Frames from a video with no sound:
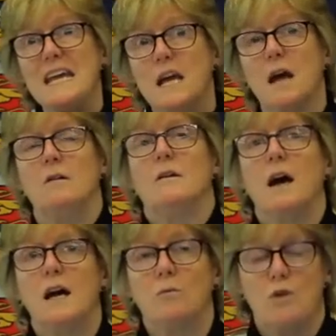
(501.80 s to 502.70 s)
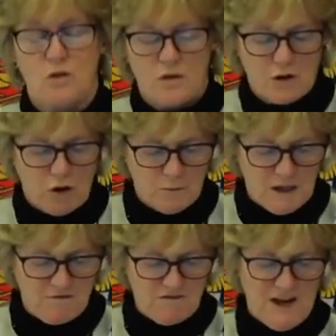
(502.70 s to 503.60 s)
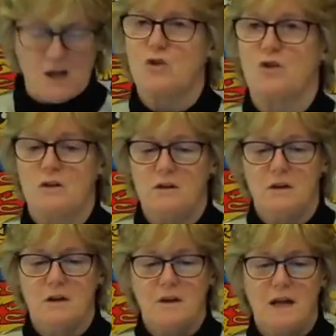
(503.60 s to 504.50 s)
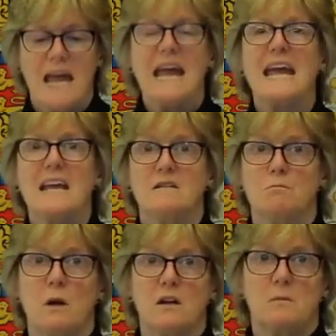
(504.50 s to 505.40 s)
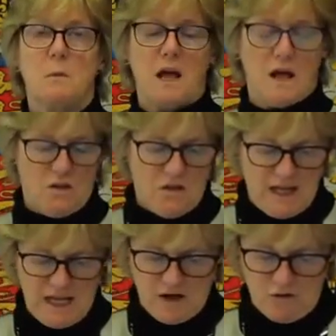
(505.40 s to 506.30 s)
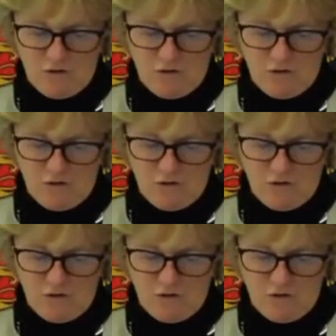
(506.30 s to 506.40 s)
E. coli, which is a common infection, it multiplies, it